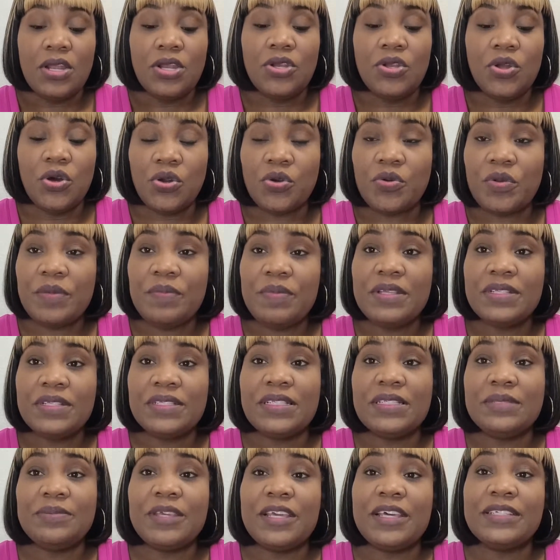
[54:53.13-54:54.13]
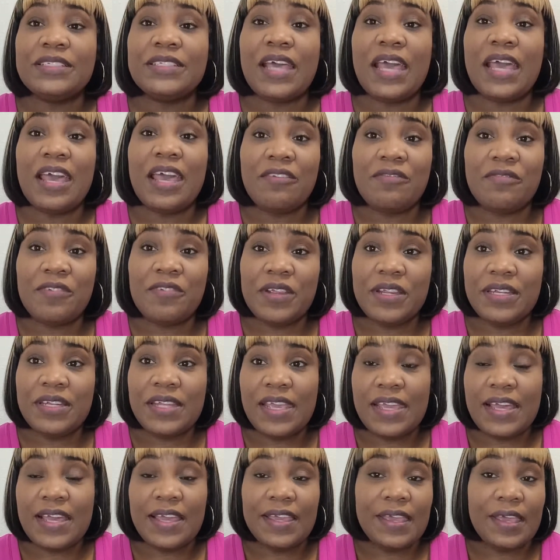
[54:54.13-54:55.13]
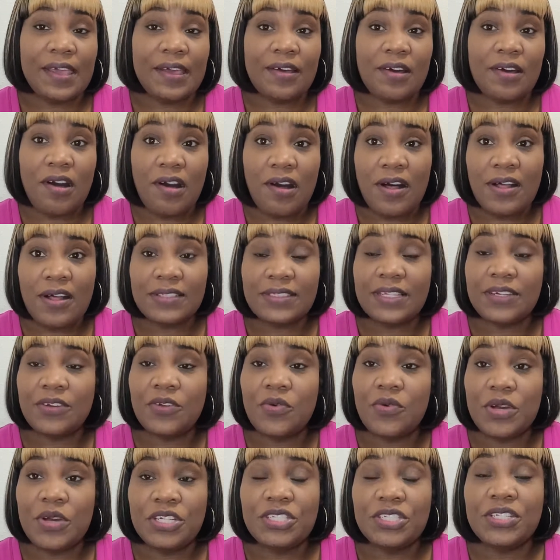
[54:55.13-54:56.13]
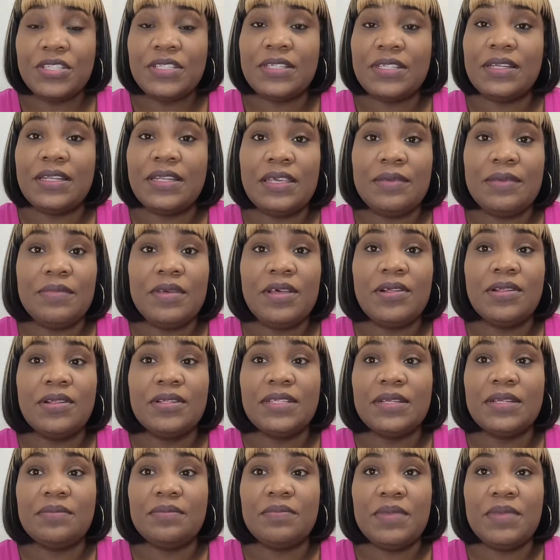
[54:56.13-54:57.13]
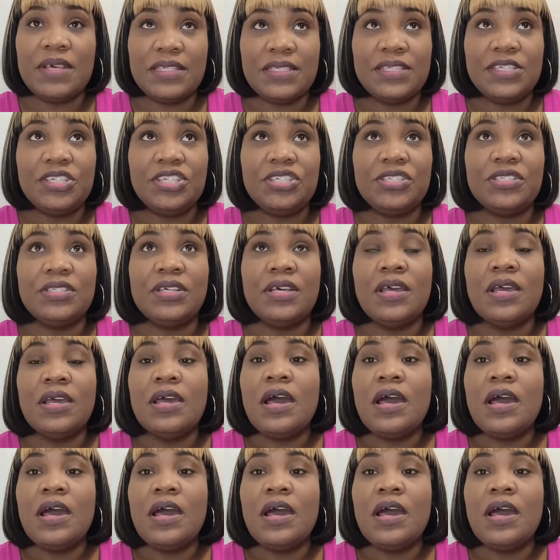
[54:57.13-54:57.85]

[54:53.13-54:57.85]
notary business, because every day I get calls and questions and emails and messages